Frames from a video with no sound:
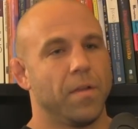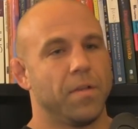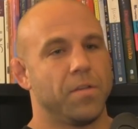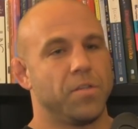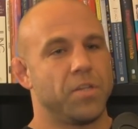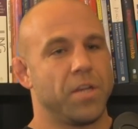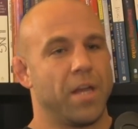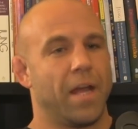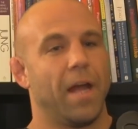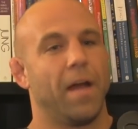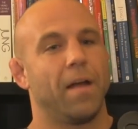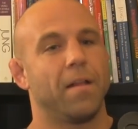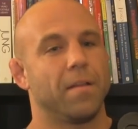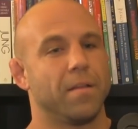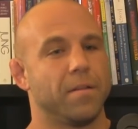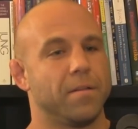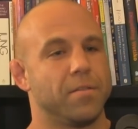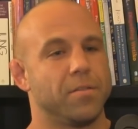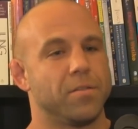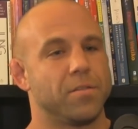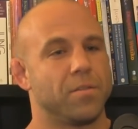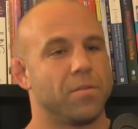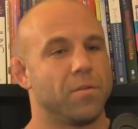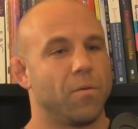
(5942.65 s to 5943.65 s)
the
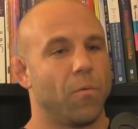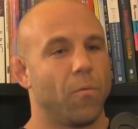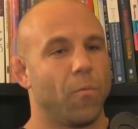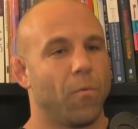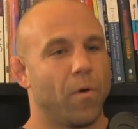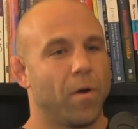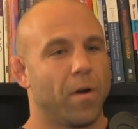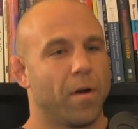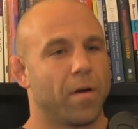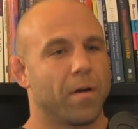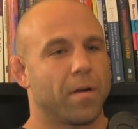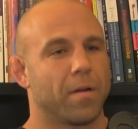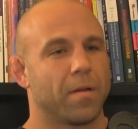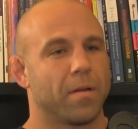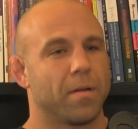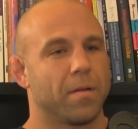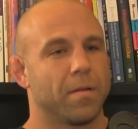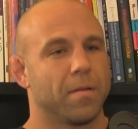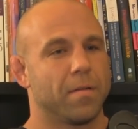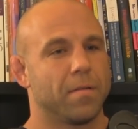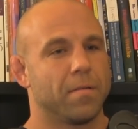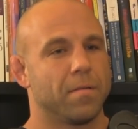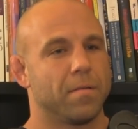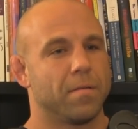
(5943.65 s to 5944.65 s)
challenge, the
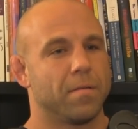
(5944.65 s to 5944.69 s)
work,